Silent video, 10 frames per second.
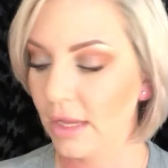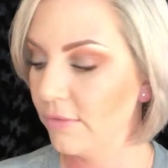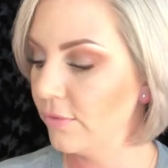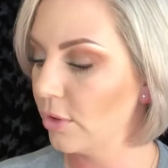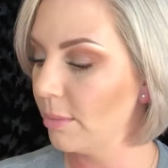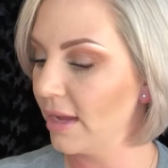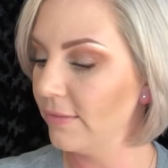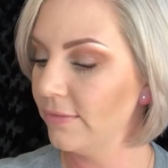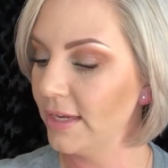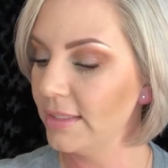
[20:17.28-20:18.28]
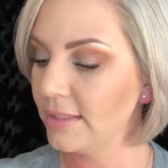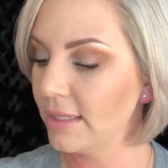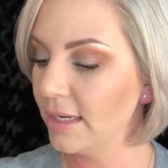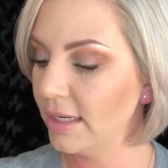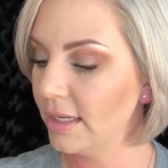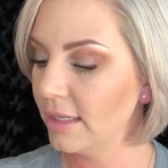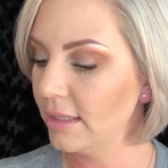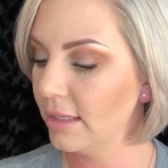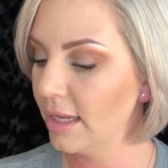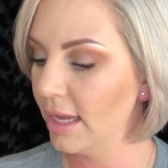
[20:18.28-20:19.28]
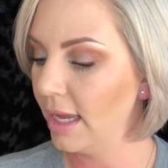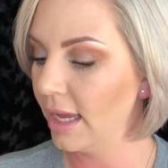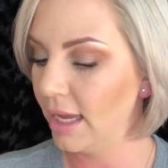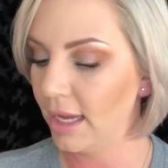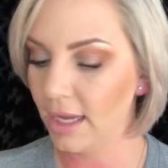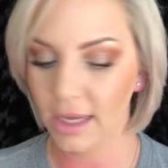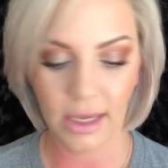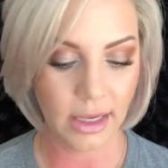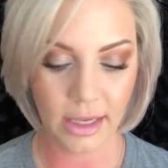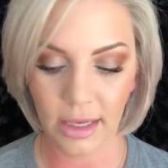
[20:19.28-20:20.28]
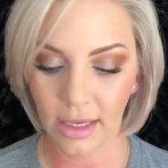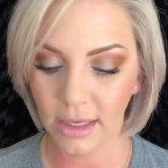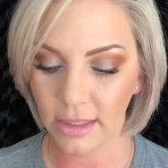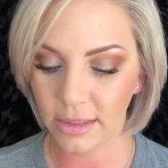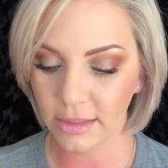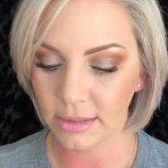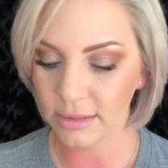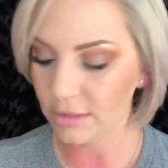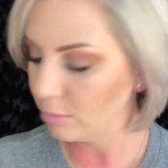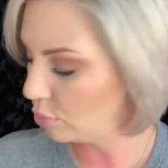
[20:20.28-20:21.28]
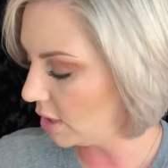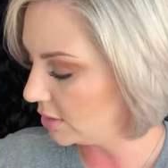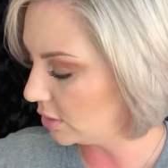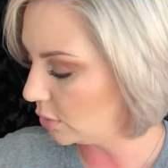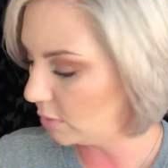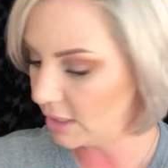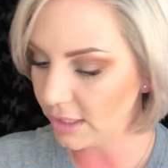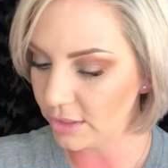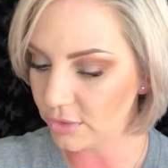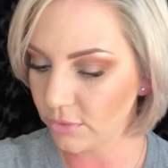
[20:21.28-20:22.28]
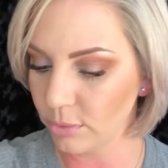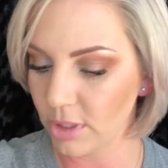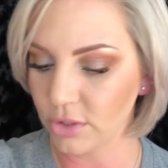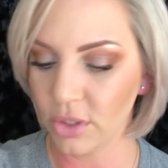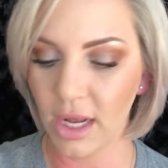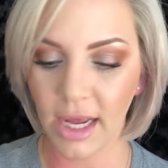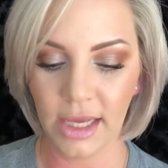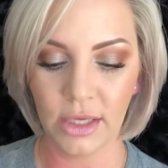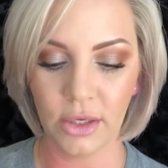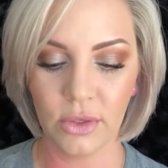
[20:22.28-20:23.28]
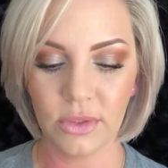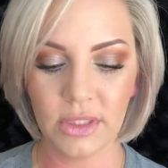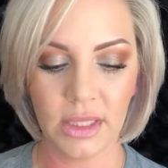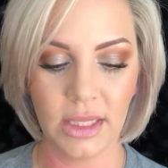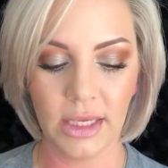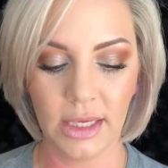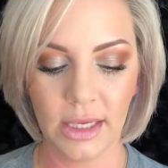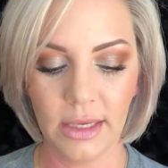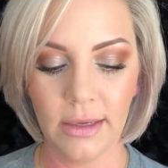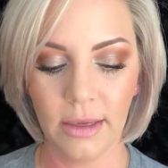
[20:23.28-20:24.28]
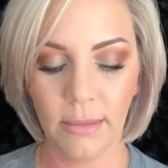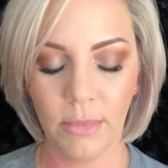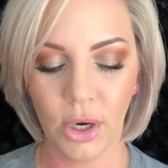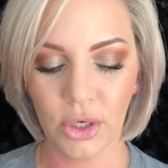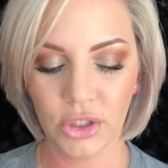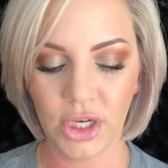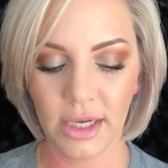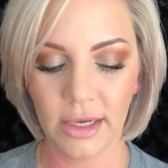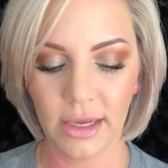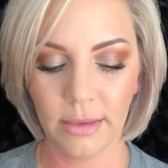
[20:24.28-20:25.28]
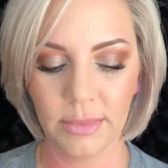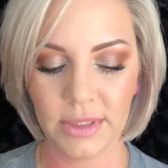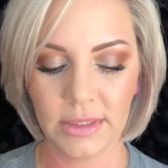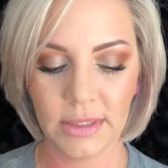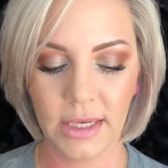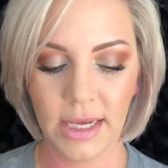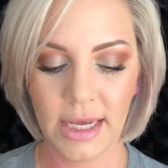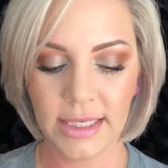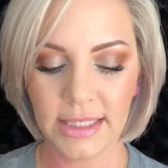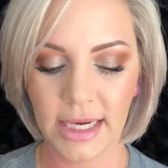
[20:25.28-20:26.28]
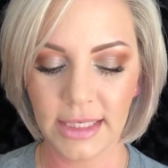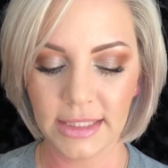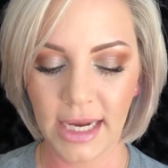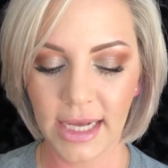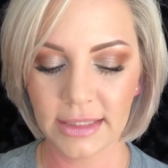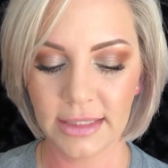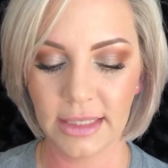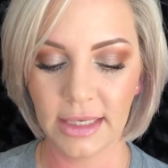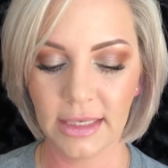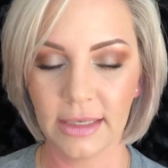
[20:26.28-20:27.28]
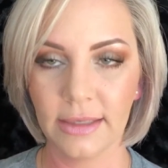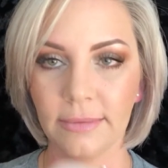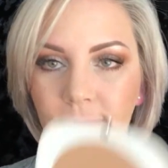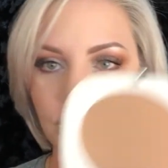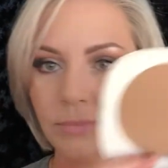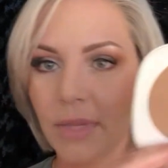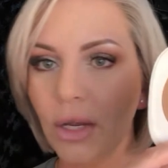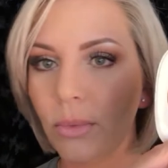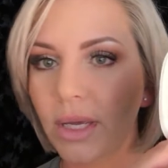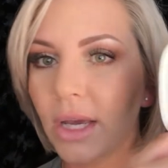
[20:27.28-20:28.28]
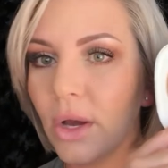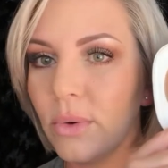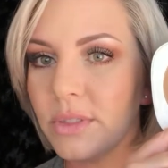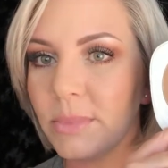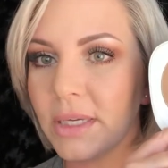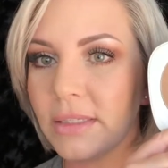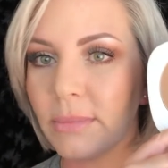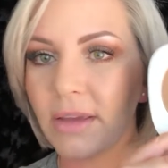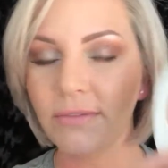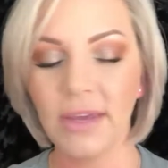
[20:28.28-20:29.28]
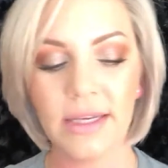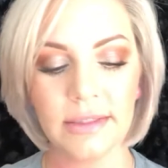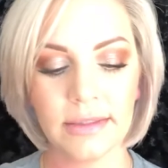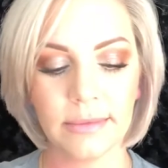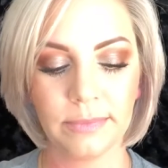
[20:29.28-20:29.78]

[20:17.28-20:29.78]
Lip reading: for my face setting, and bronzer. What did I use for bronzer? I used the Marc Jacobs Tantastic. Here we go, as big as my face